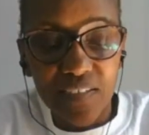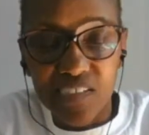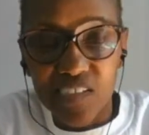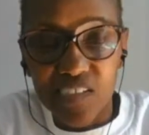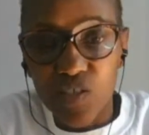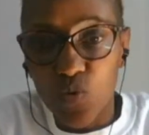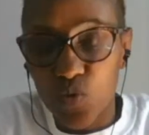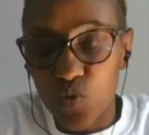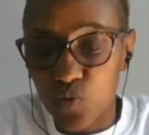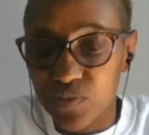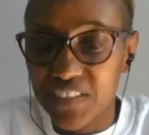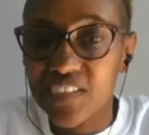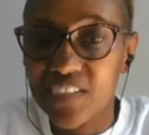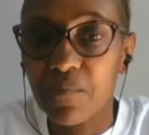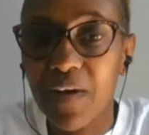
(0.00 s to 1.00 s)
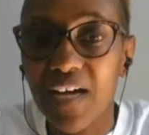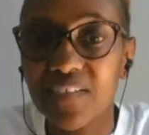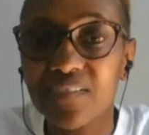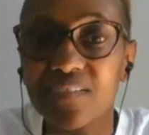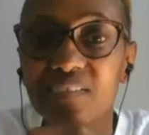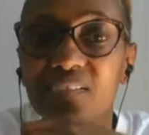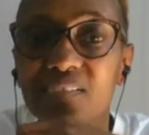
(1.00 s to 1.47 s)
0 to 6
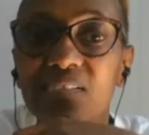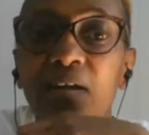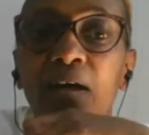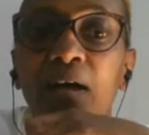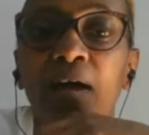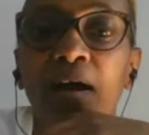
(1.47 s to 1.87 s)
months,